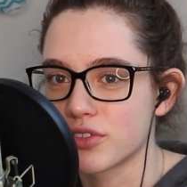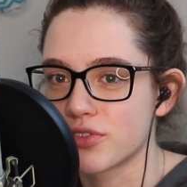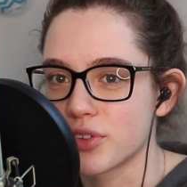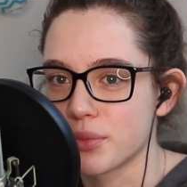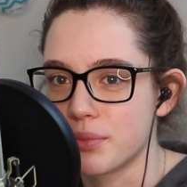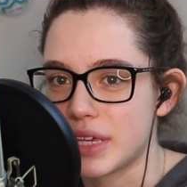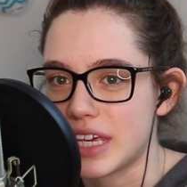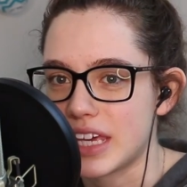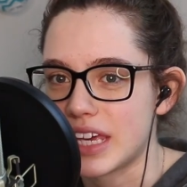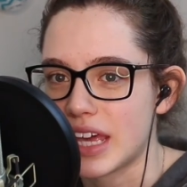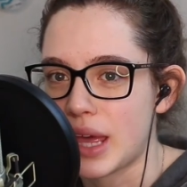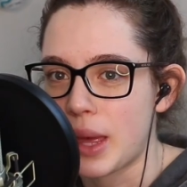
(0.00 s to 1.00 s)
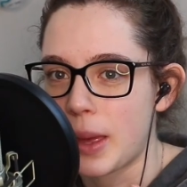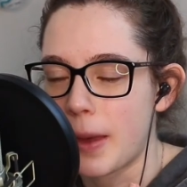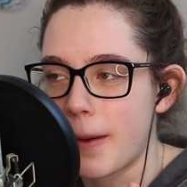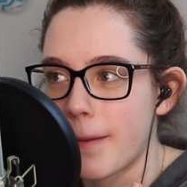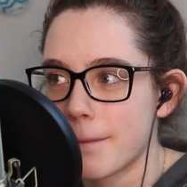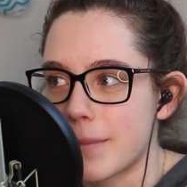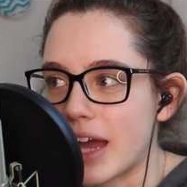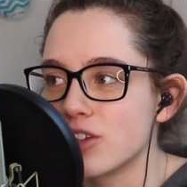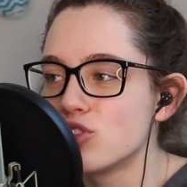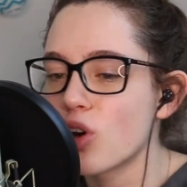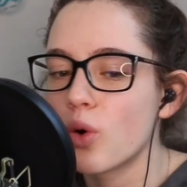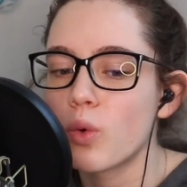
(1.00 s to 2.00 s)
for me. I
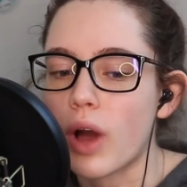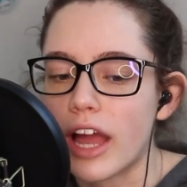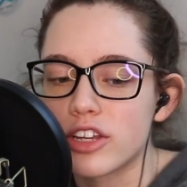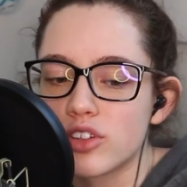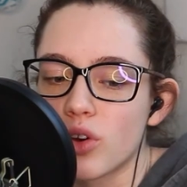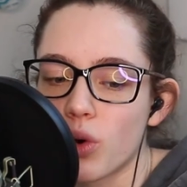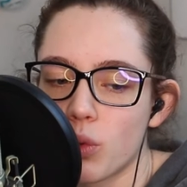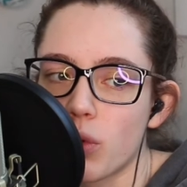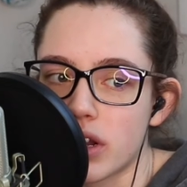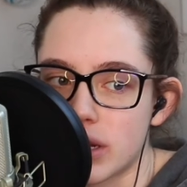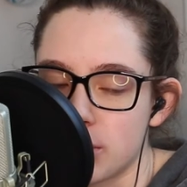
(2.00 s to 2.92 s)
don't want to